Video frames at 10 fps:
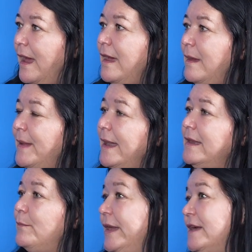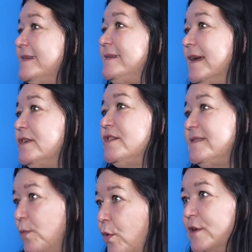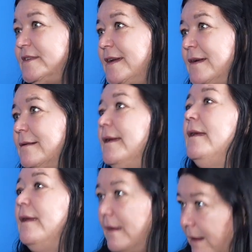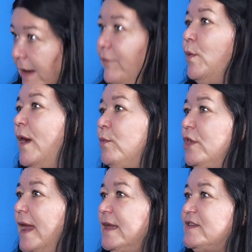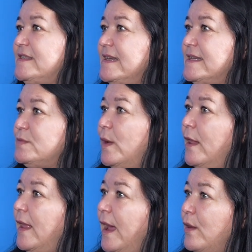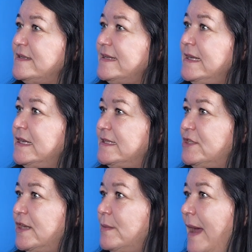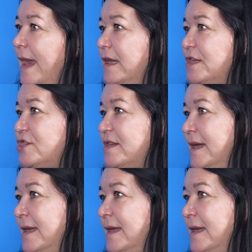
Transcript: And because it touches water, everyone would like to see as well how is ESG managed.